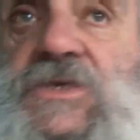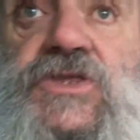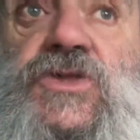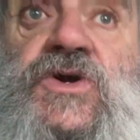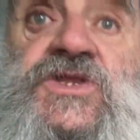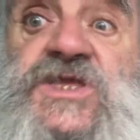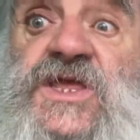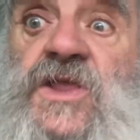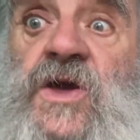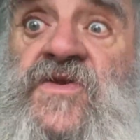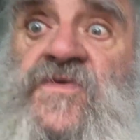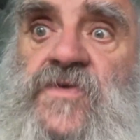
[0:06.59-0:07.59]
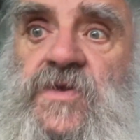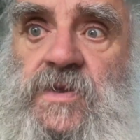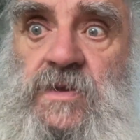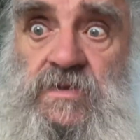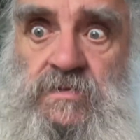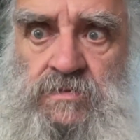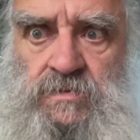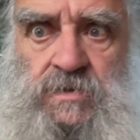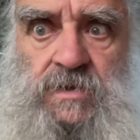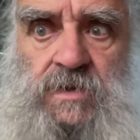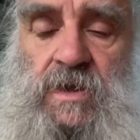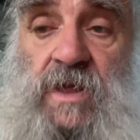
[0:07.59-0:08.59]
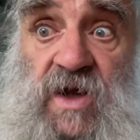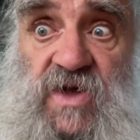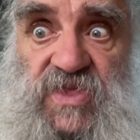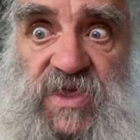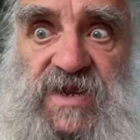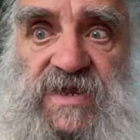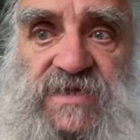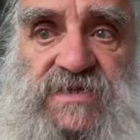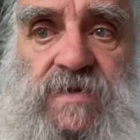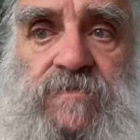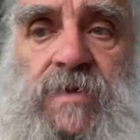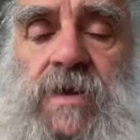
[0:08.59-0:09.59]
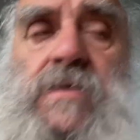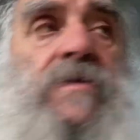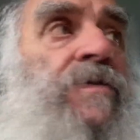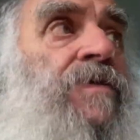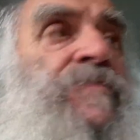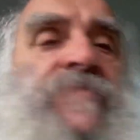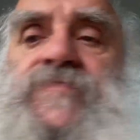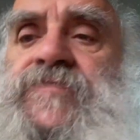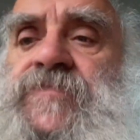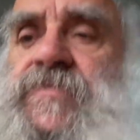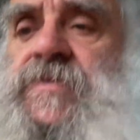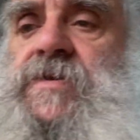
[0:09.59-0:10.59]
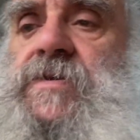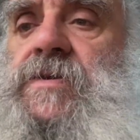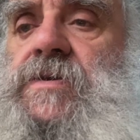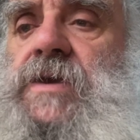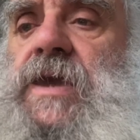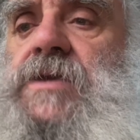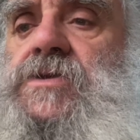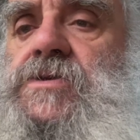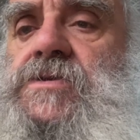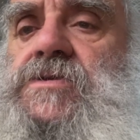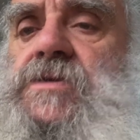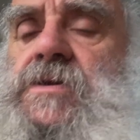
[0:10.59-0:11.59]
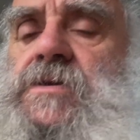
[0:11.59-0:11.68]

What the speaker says: 1900. I think that's 7 o'clock. H is,